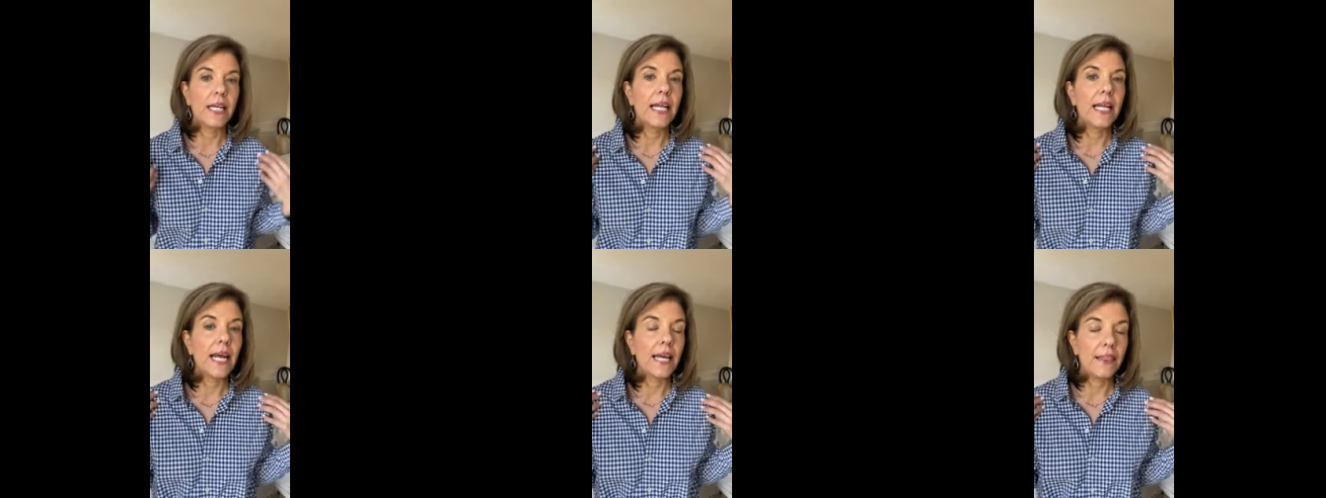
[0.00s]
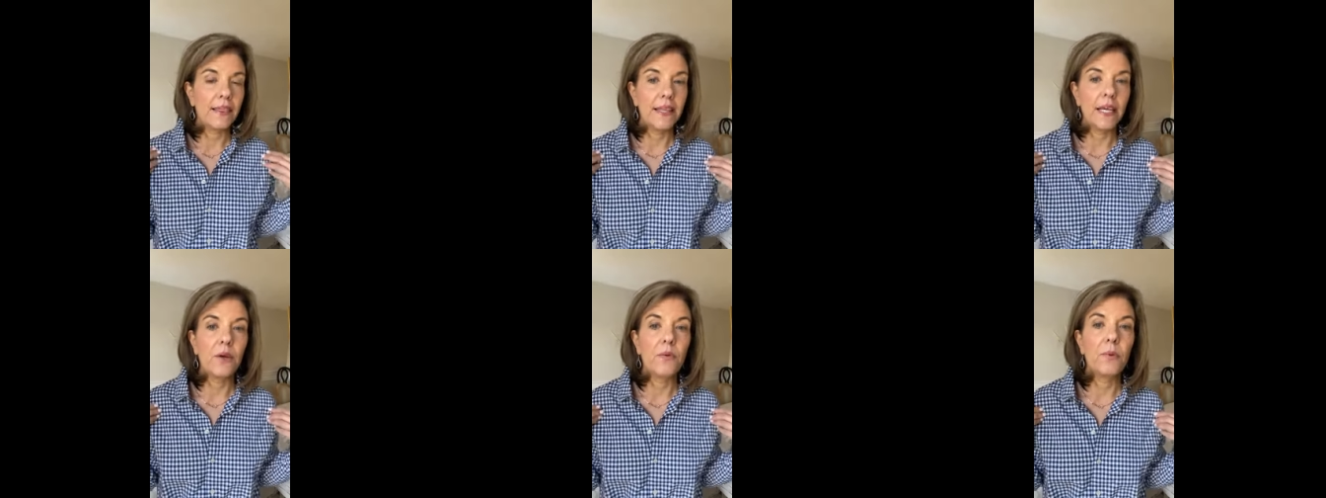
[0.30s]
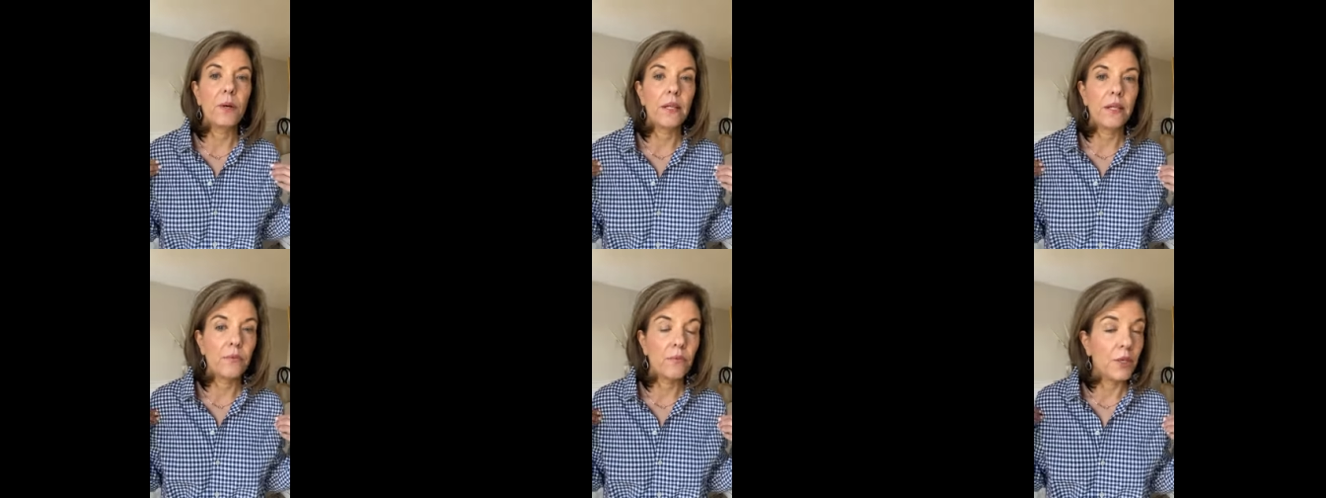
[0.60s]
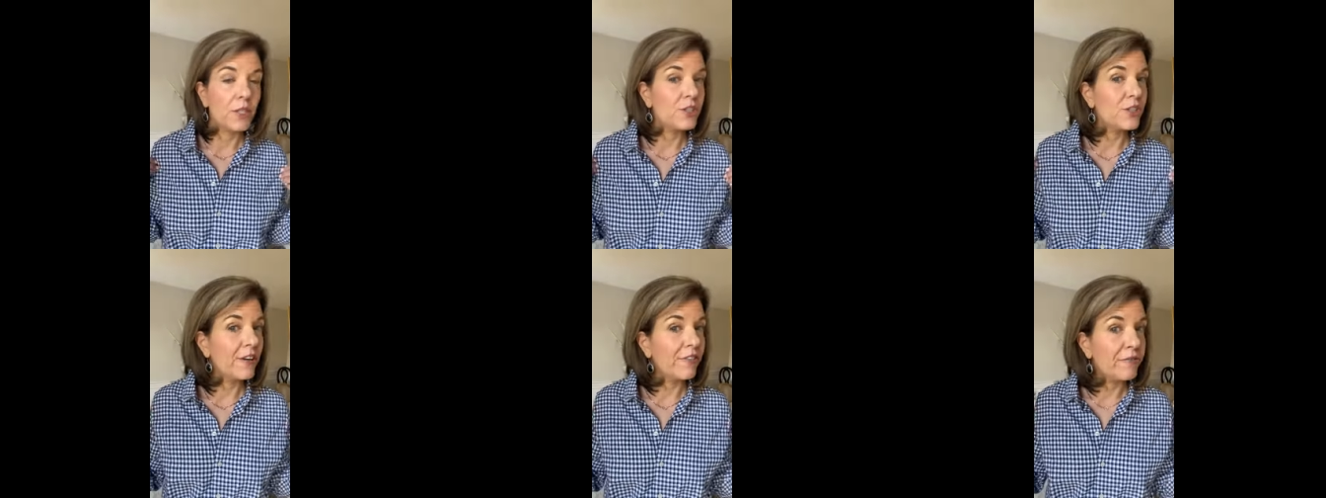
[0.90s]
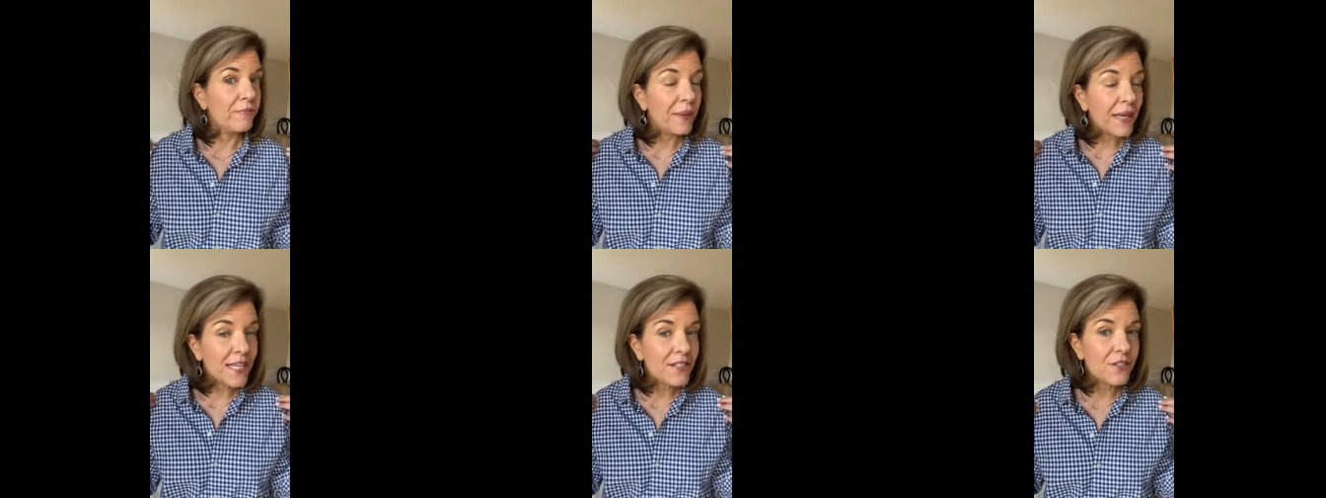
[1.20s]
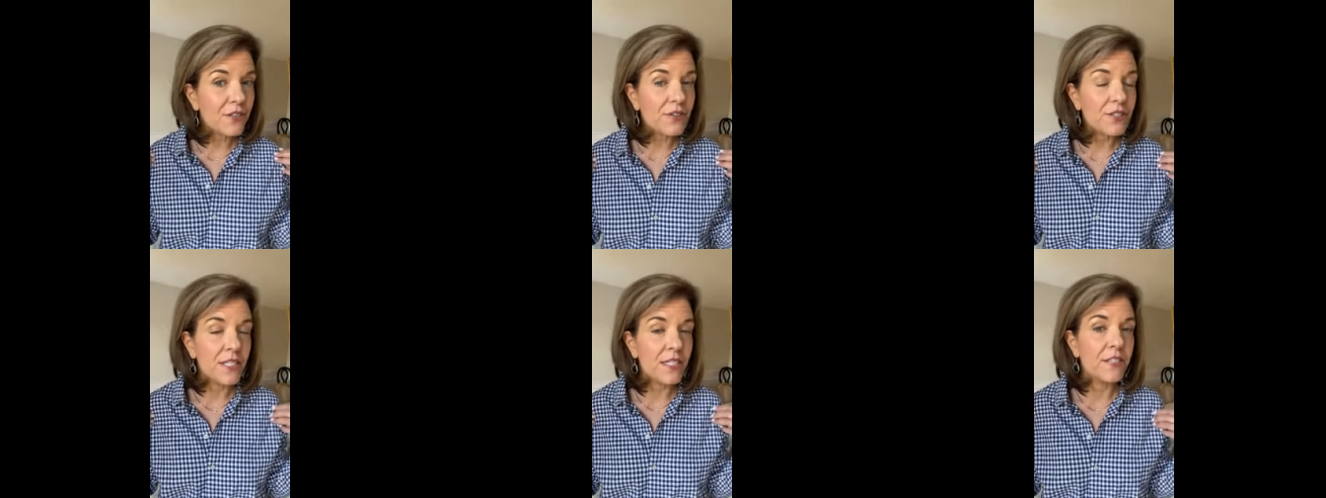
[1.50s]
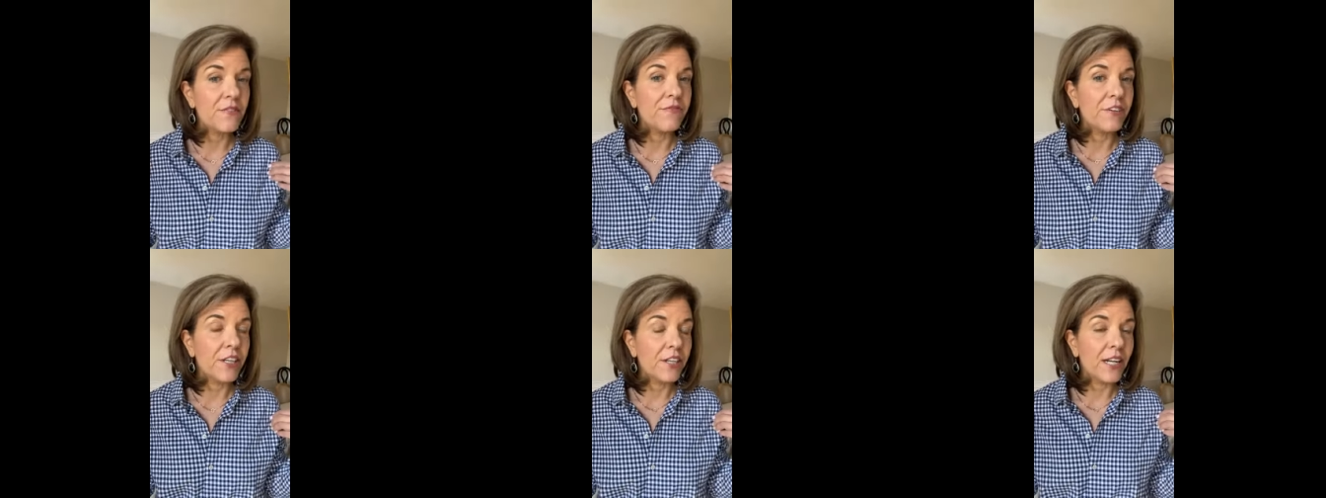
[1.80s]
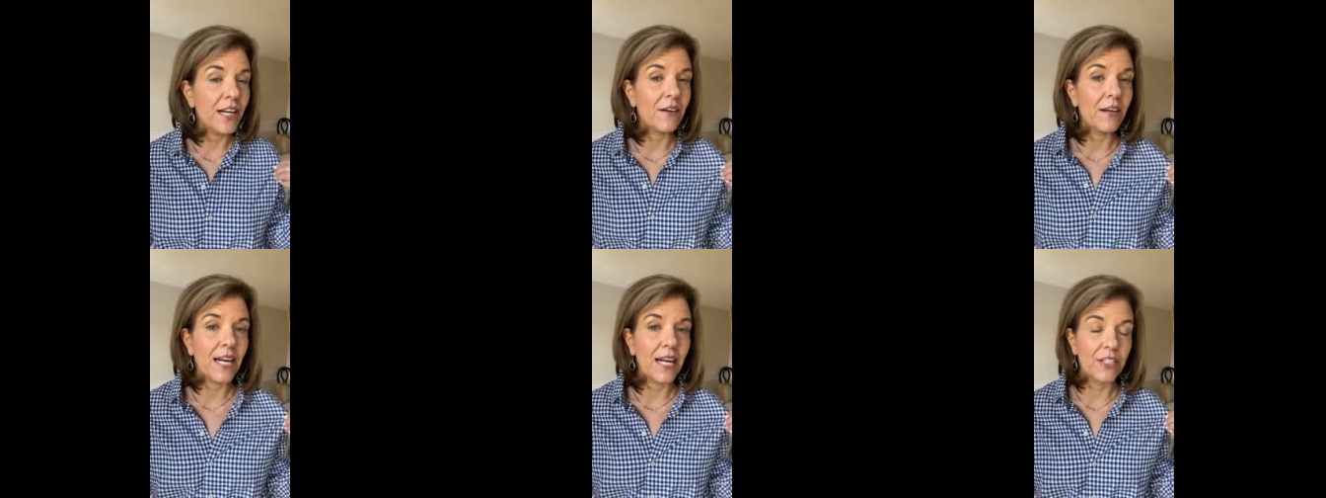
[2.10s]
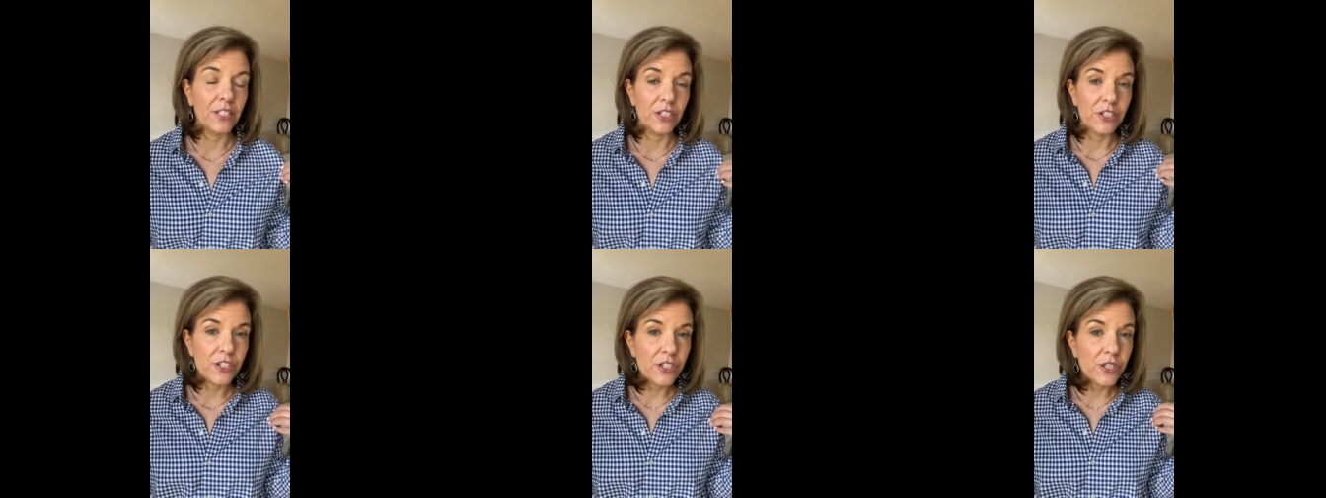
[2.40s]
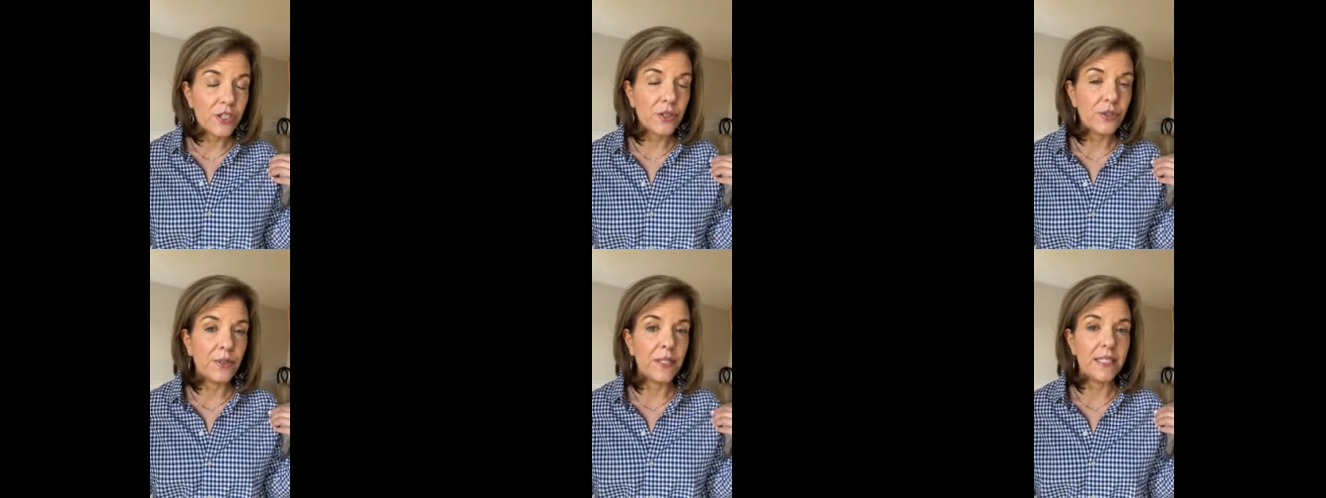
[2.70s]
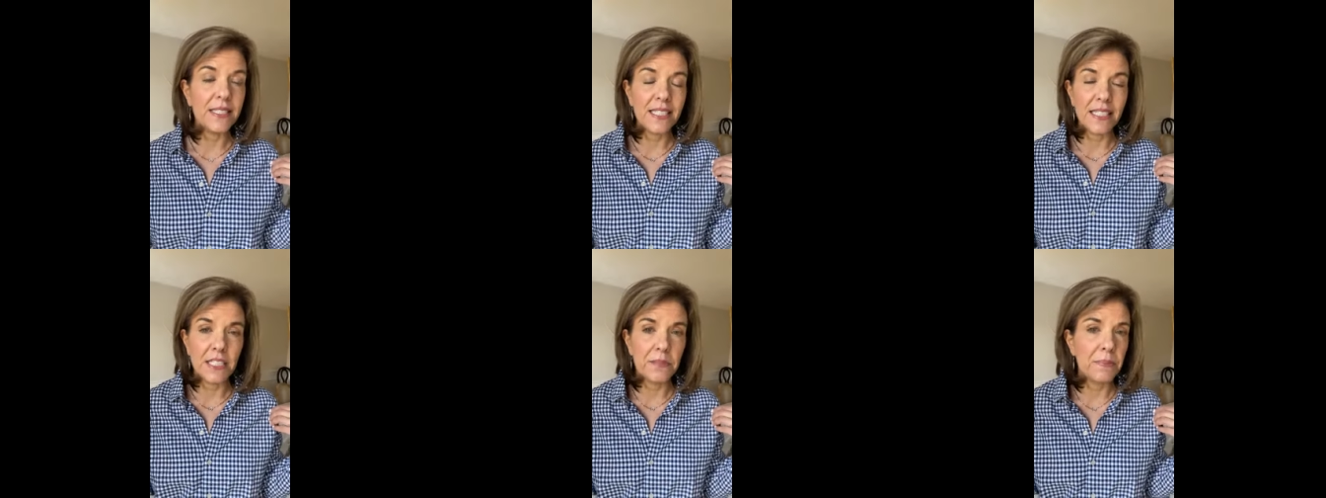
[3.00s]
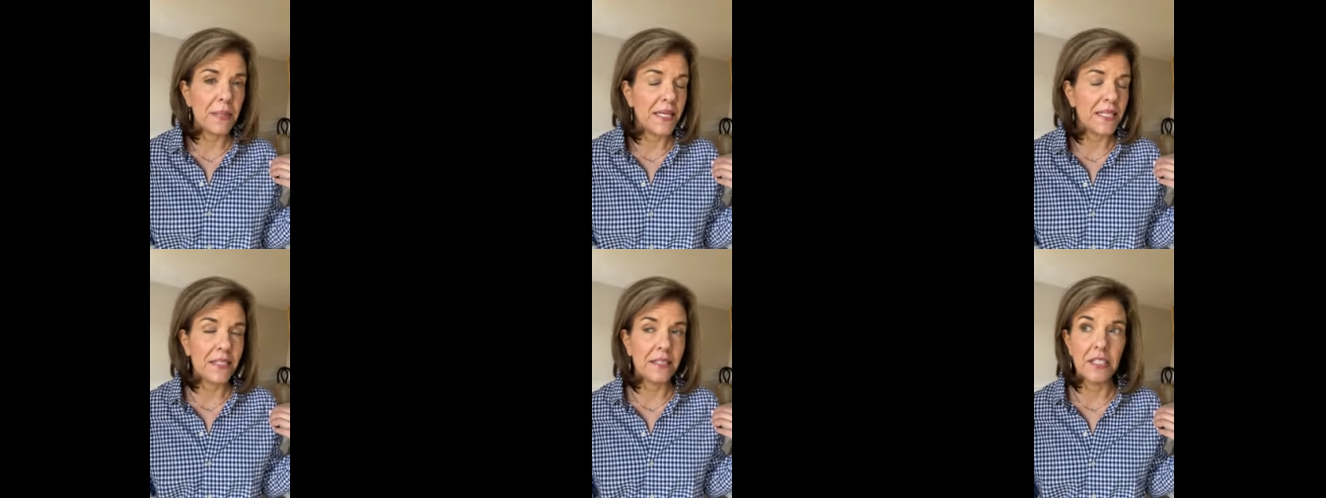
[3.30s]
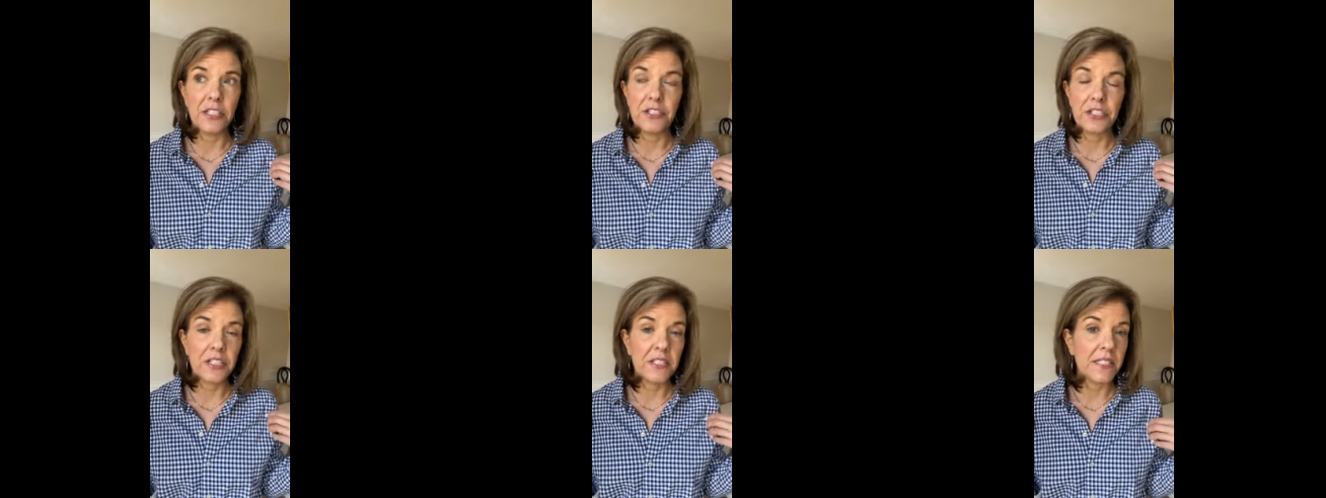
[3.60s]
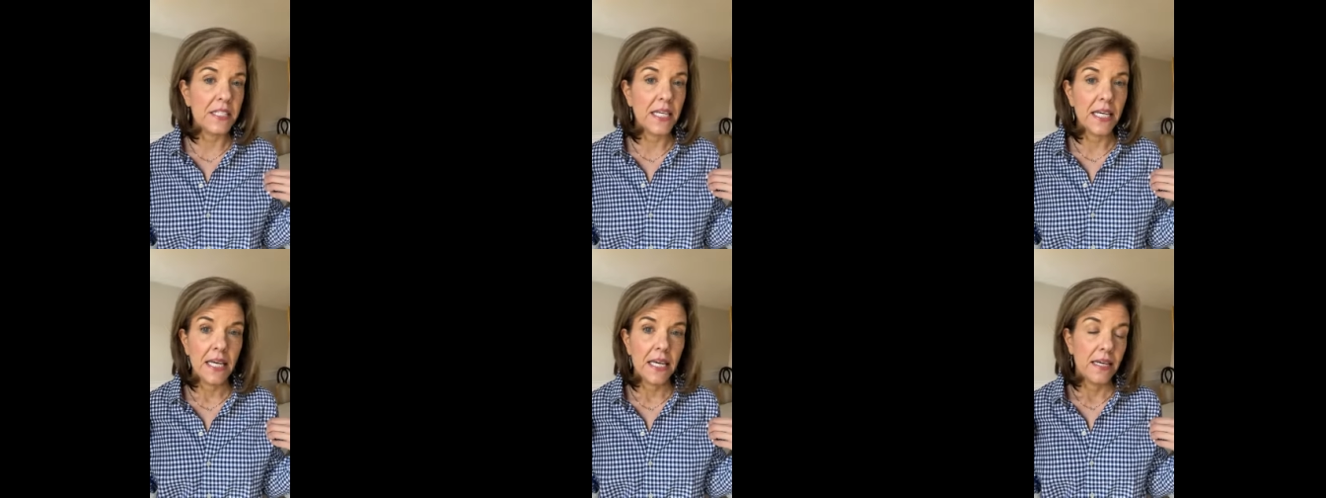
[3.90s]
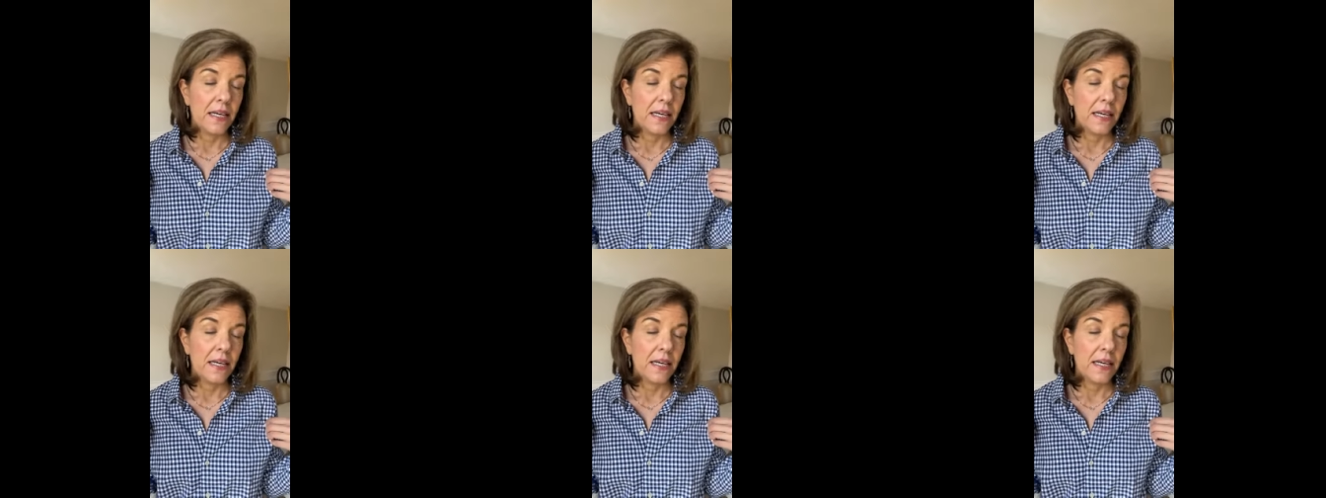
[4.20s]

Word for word: And I think what, what Jeff Bezos has figured out how to do is he's basically just